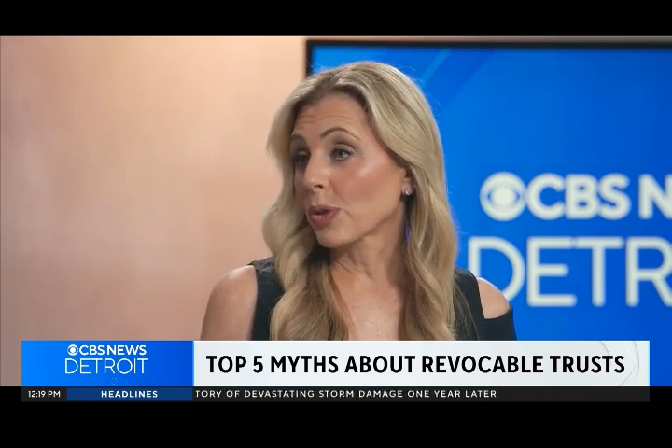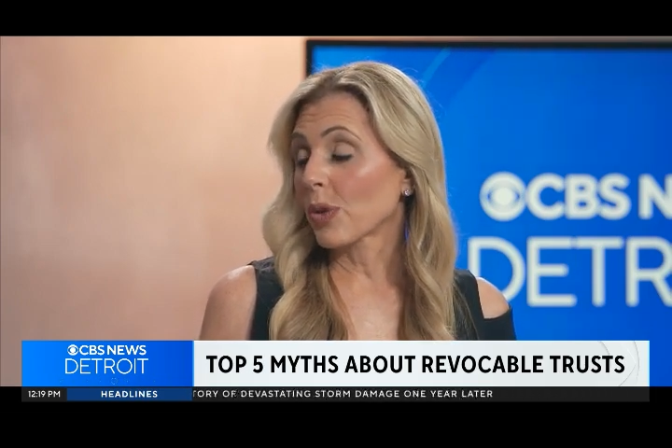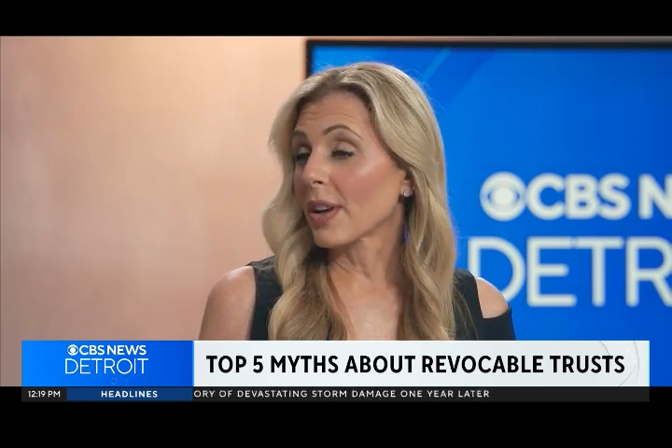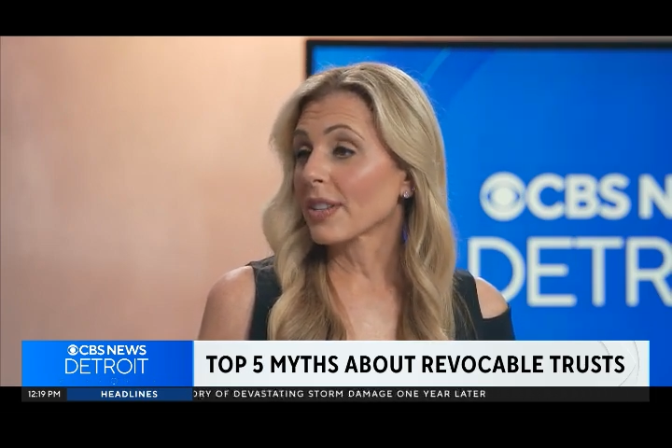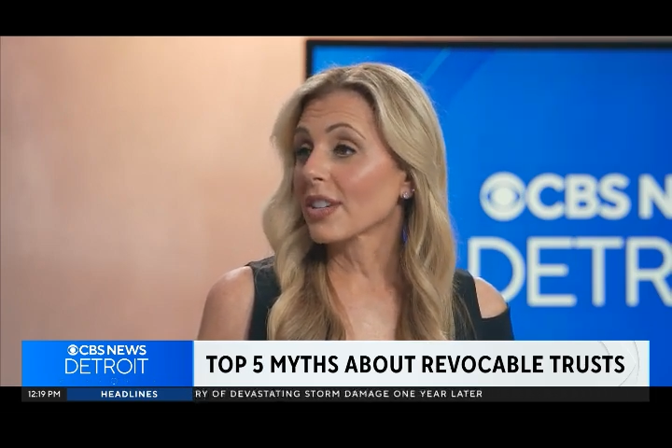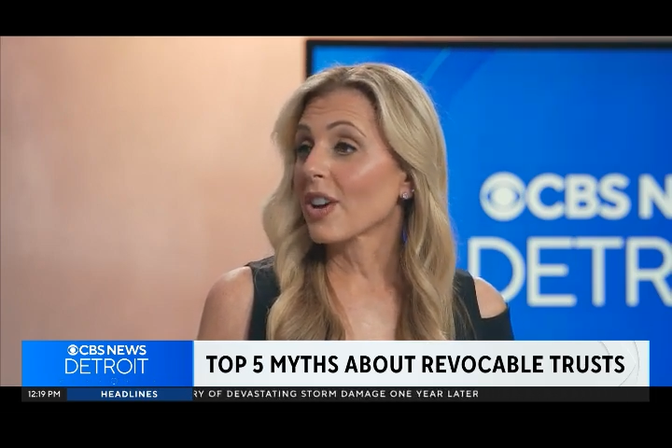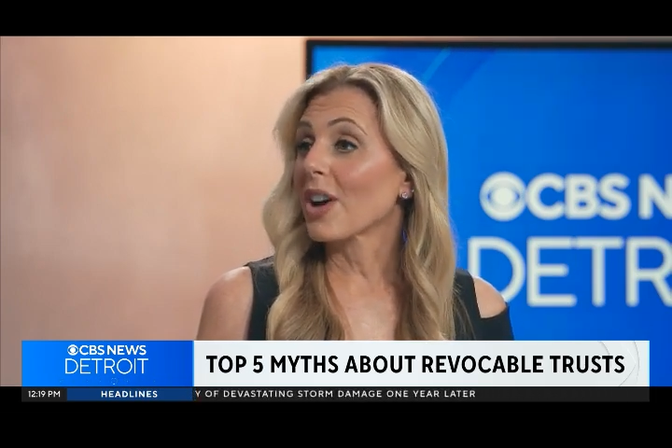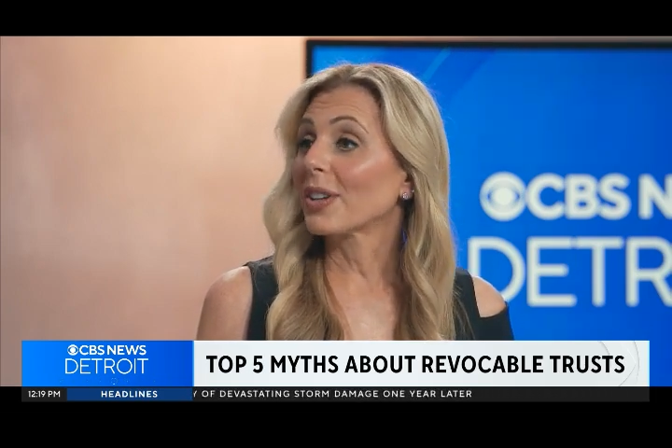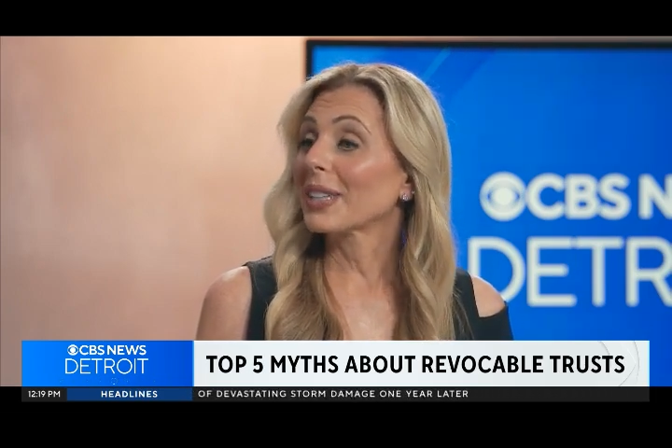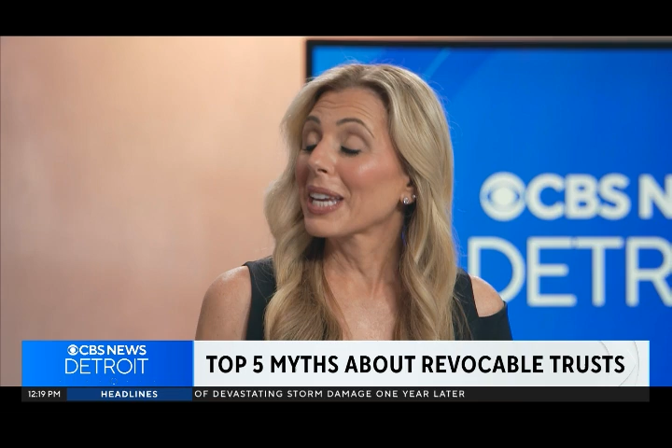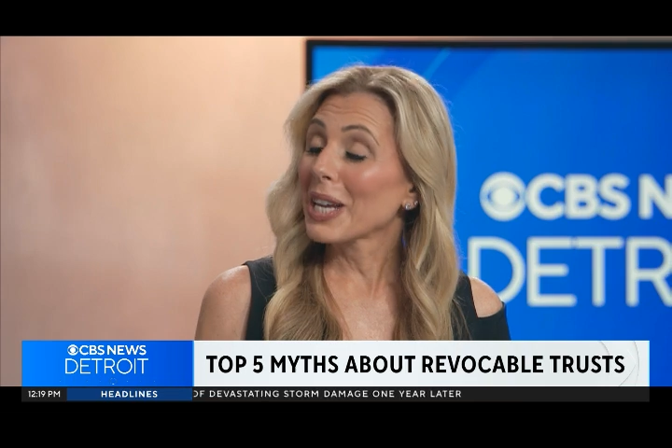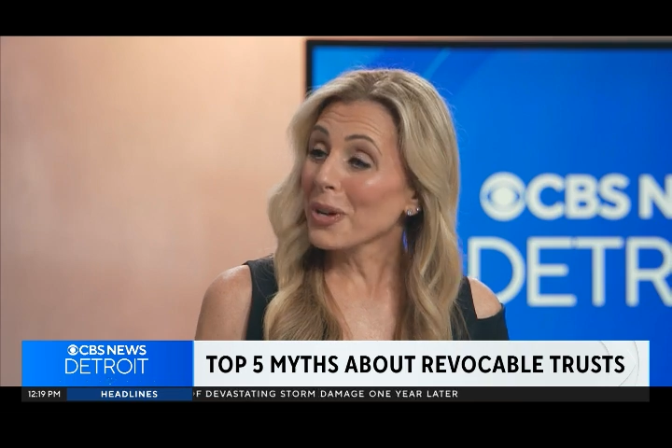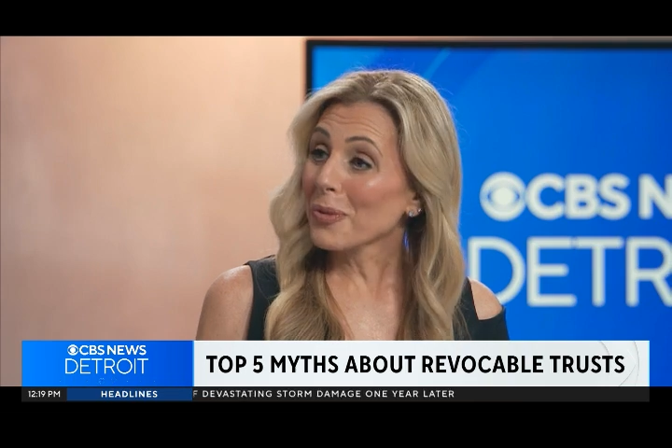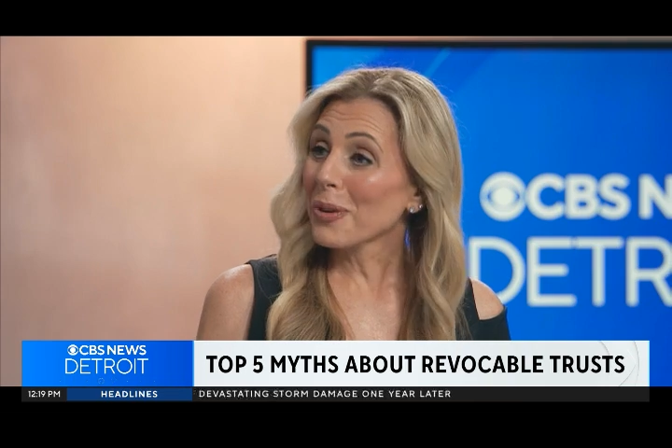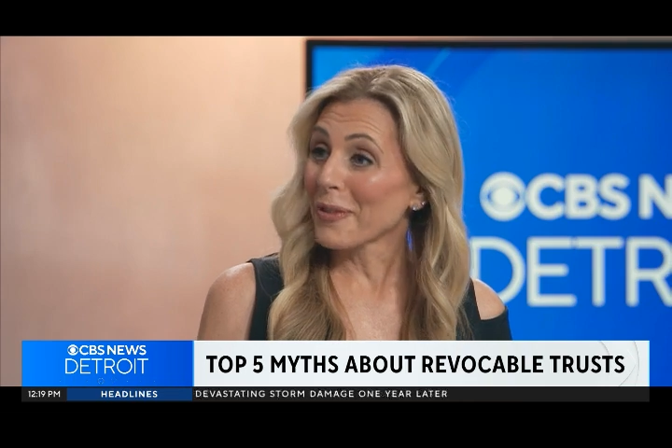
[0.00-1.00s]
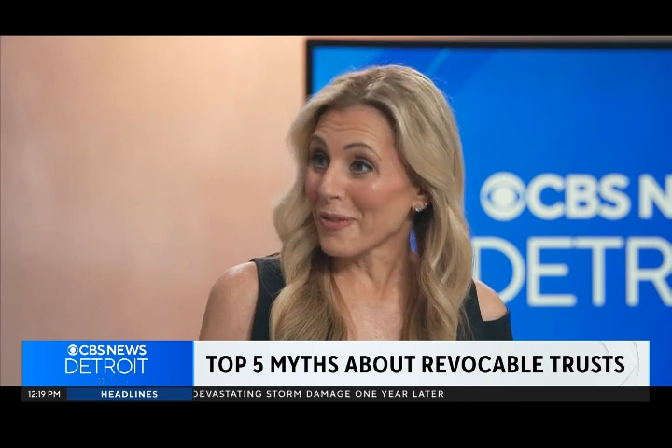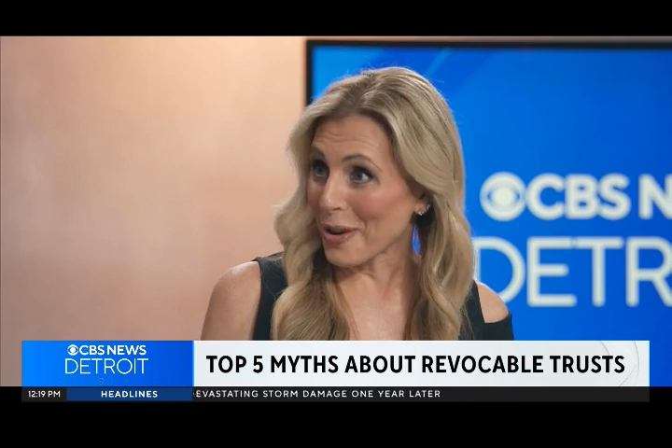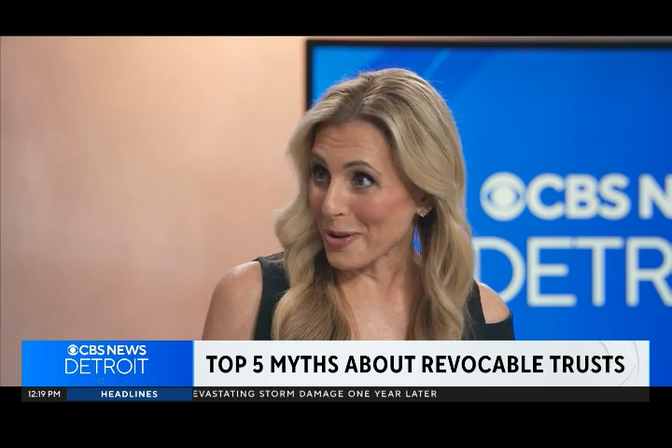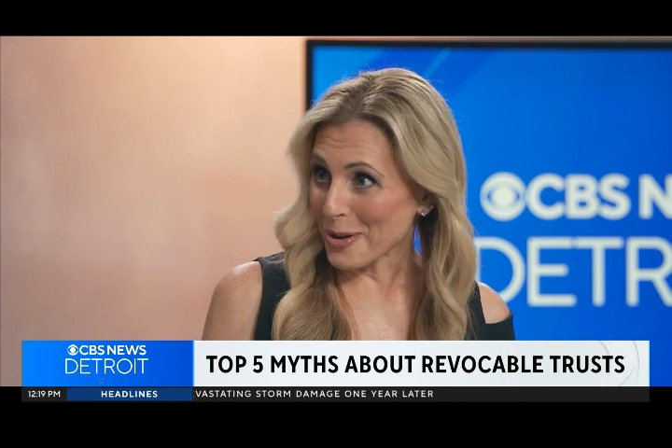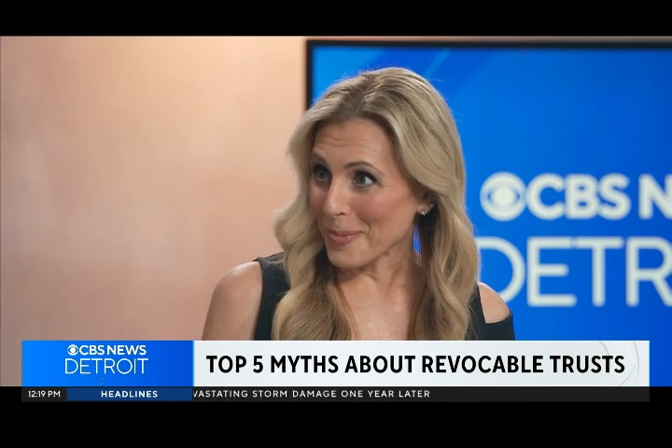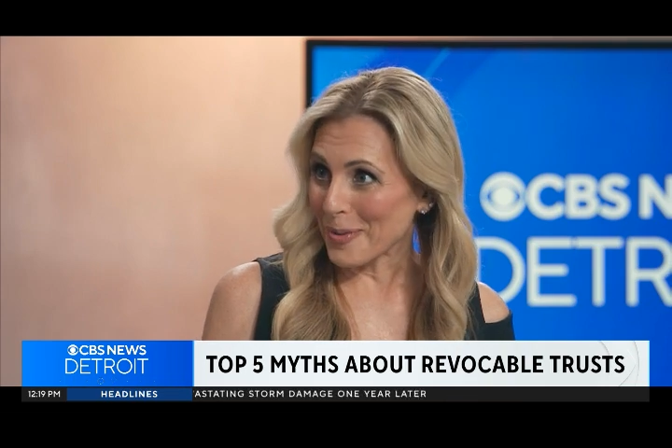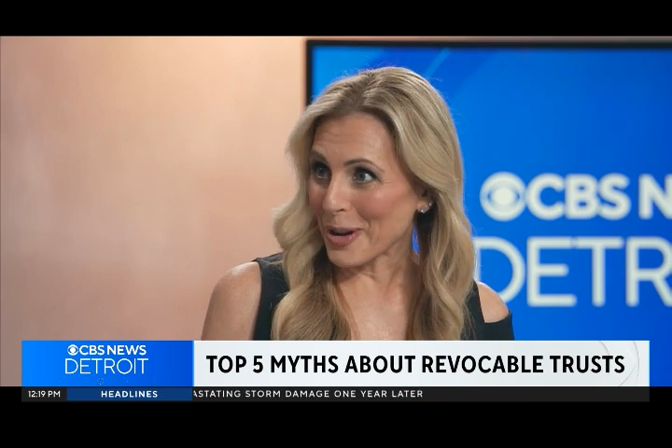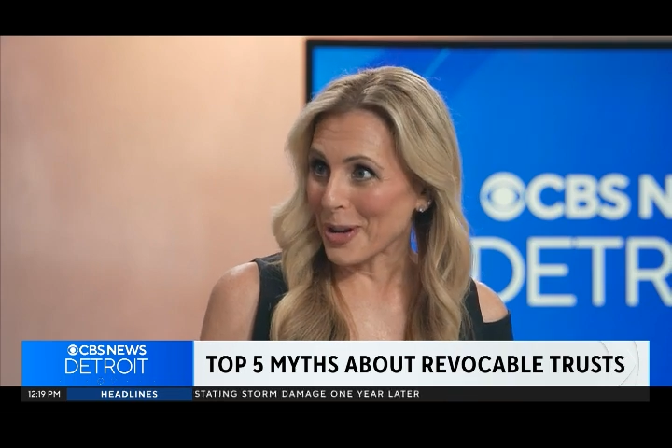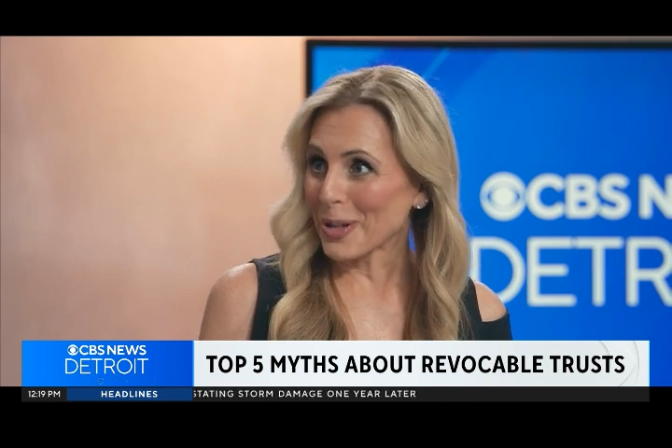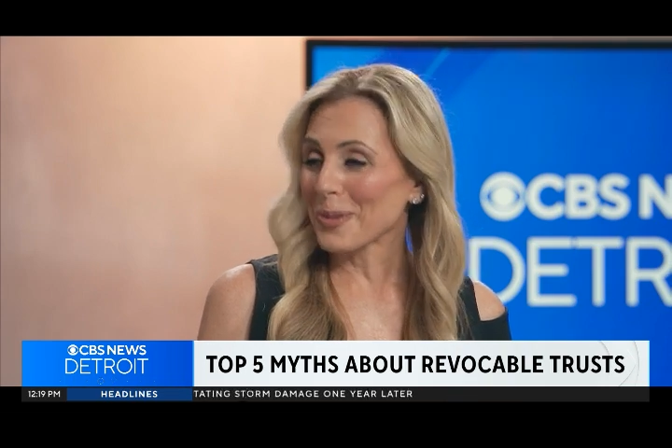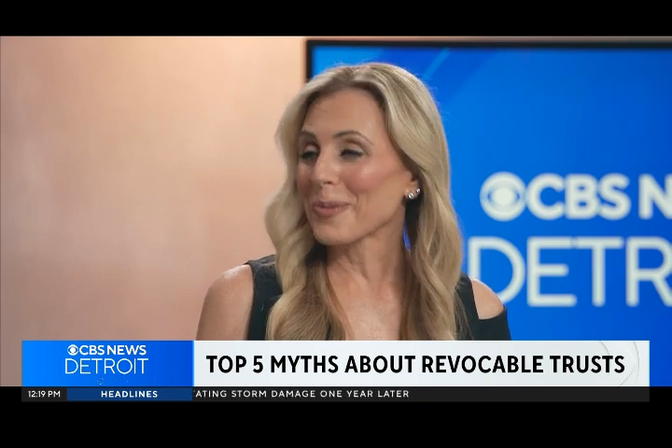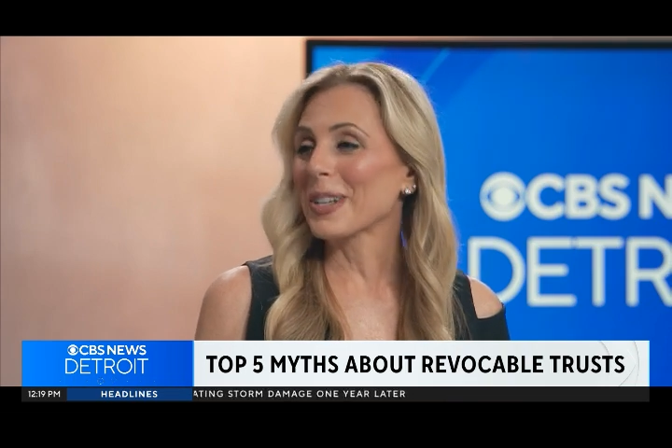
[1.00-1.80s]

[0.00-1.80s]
trust called irrevocable,